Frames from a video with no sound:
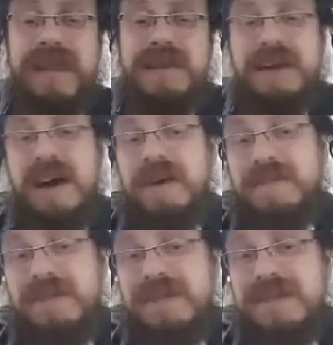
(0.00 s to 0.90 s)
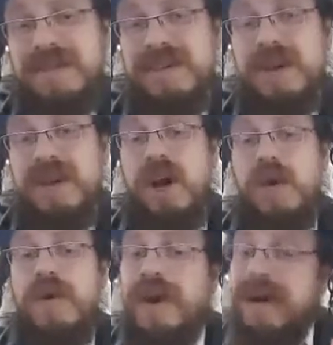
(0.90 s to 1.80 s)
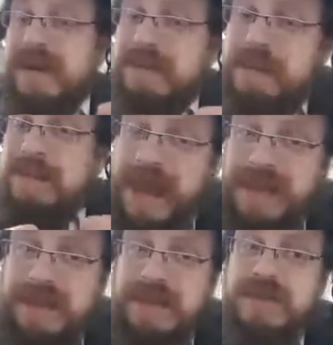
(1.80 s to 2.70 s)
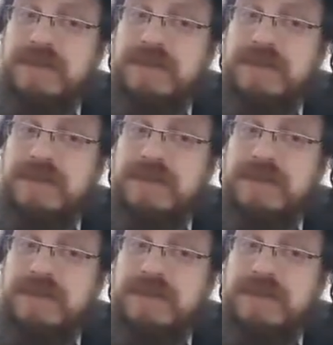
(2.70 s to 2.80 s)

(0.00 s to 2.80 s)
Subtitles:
and the convert. We are commanded